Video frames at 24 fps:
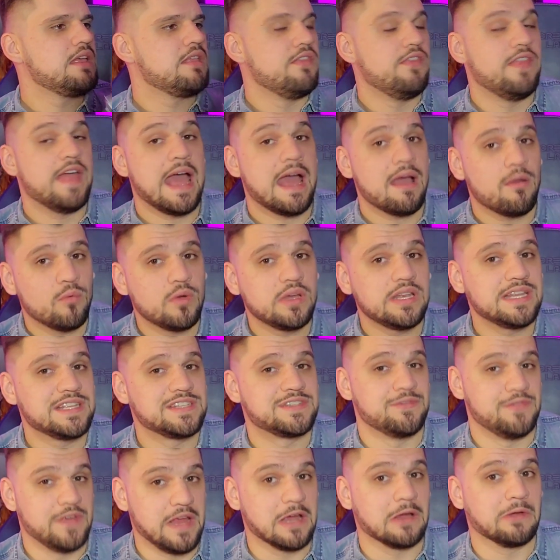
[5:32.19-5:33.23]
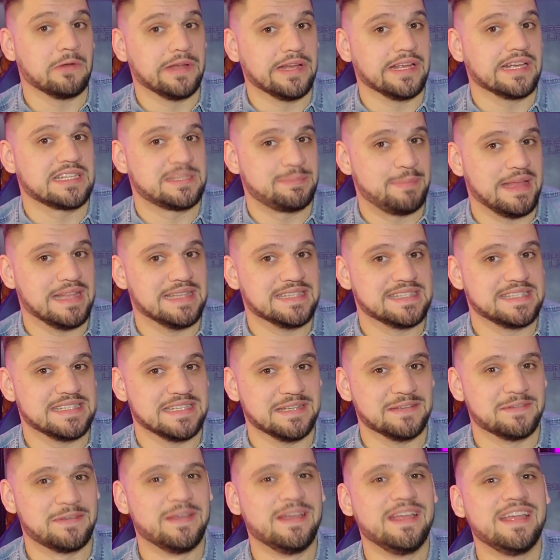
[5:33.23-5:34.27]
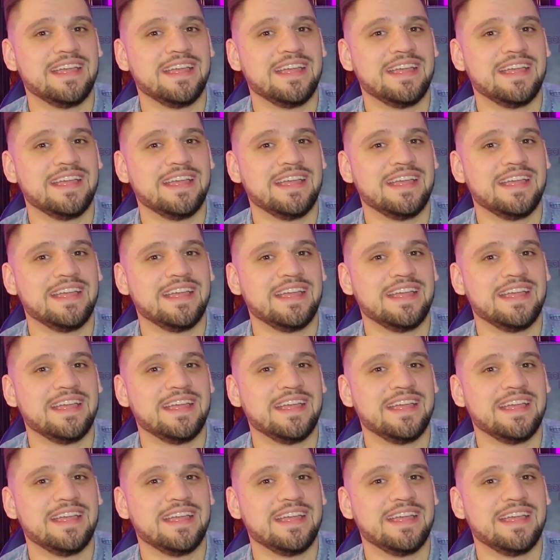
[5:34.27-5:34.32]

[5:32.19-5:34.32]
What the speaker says: That one is very expensive.